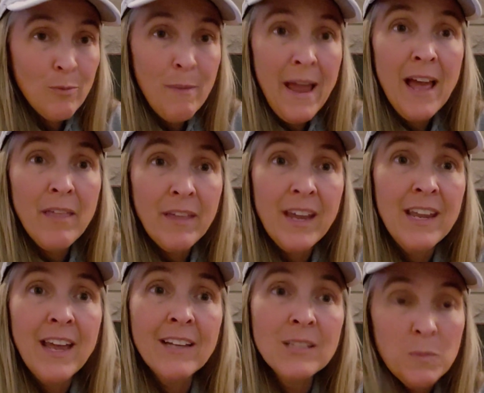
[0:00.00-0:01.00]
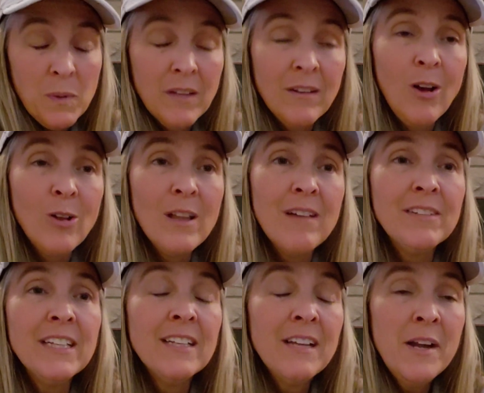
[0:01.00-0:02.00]
math, I guess, but all of
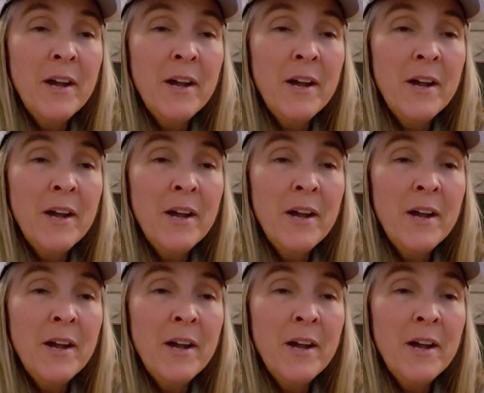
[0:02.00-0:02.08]
it.